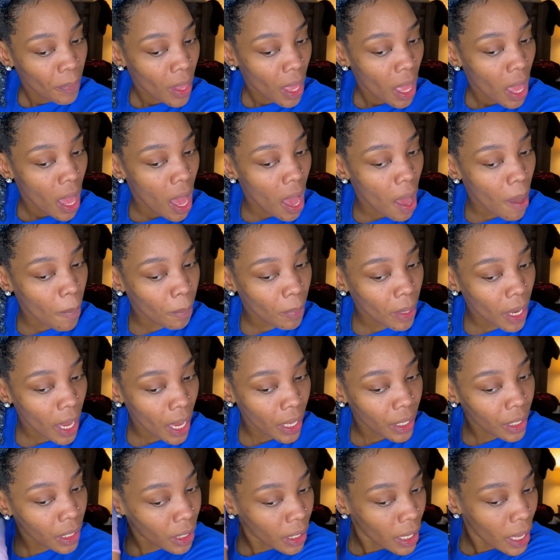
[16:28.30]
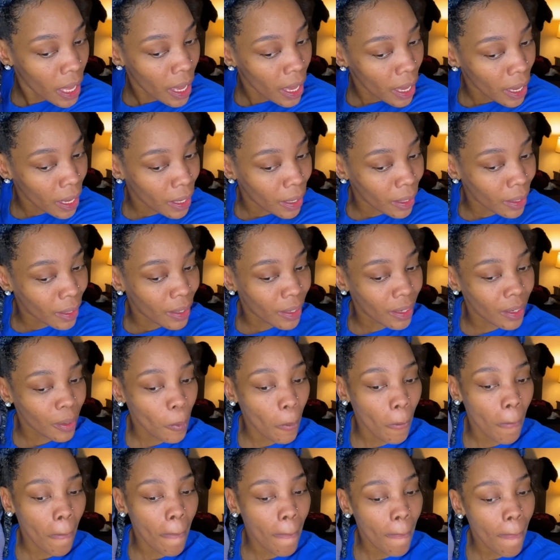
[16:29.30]
I'm kind of like,
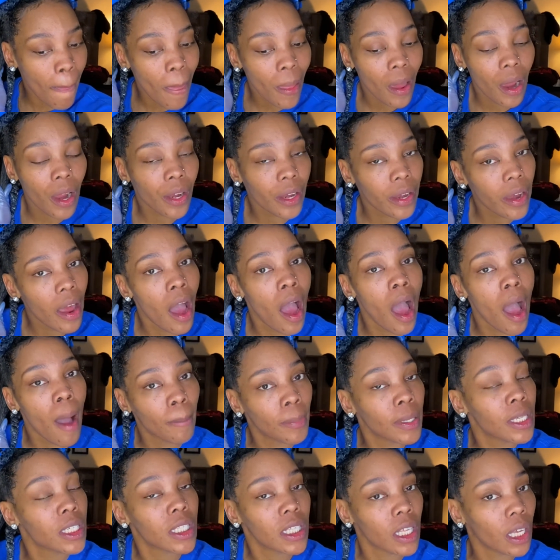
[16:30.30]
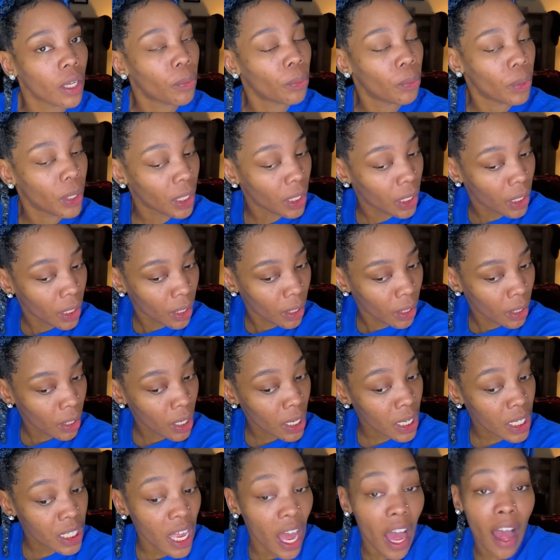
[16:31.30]
no, I'm gonna stick with it.
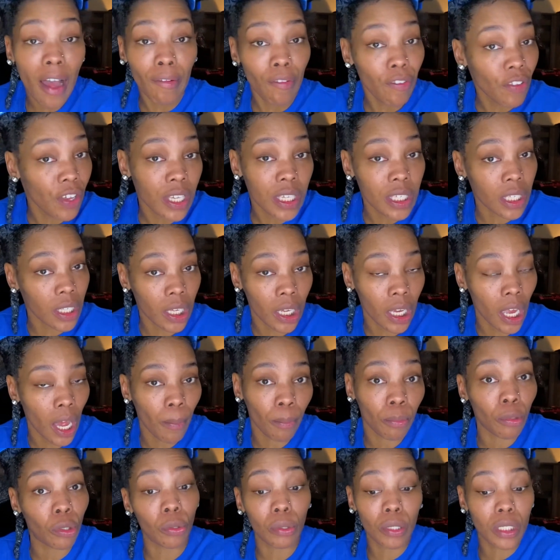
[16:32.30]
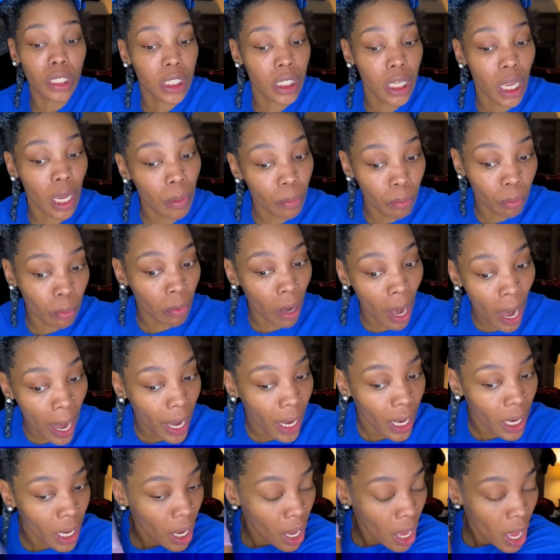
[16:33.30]
Cause obviously I'm doing something
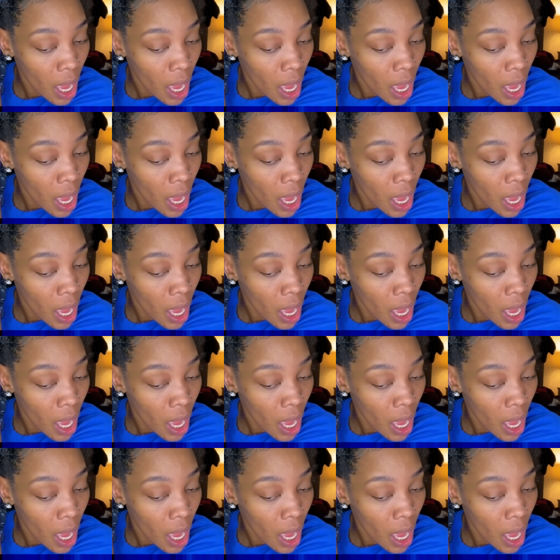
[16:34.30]
right.